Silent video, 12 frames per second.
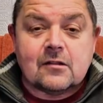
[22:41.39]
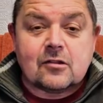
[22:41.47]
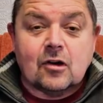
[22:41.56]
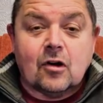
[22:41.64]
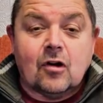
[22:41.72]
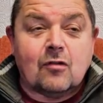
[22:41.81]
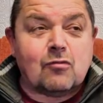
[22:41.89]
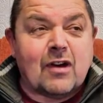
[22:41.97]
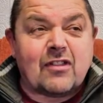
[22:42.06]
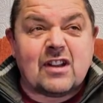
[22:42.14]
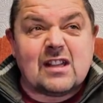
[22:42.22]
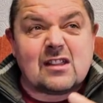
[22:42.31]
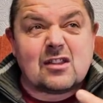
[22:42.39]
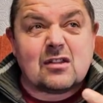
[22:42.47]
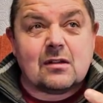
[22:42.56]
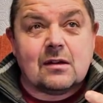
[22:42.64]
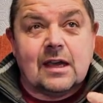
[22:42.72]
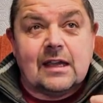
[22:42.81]
So whether
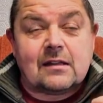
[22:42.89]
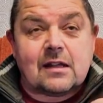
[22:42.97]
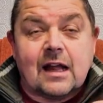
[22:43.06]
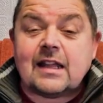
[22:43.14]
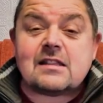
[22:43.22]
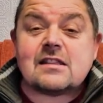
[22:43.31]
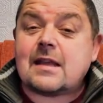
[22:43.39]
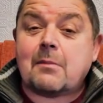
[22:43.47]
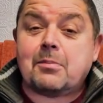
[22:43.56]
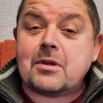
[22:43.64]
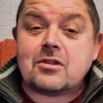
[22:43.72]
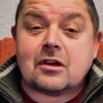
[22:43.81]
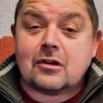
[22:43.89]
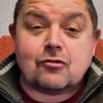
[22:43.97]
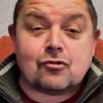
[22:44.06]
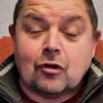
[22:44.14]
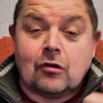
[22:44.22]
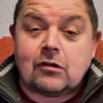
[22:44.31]
it's temperature
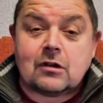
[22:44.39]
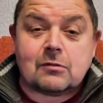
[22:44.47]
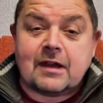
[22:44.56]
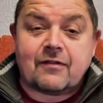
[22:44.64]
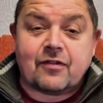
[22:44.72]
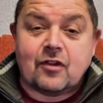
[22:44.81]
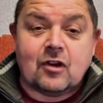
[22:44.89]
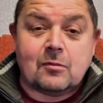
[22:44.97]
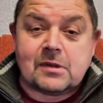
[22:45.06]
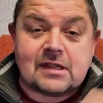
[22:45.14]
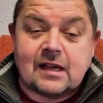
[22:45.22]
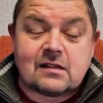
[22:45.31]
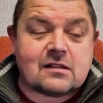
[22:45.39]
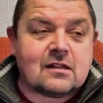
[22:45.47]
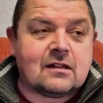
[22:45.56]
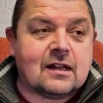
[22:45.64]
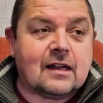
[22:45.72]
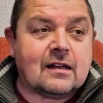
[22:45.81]
control, because we have thermostats
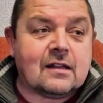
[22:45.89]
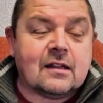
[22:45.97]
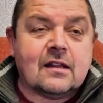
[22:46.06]
and that.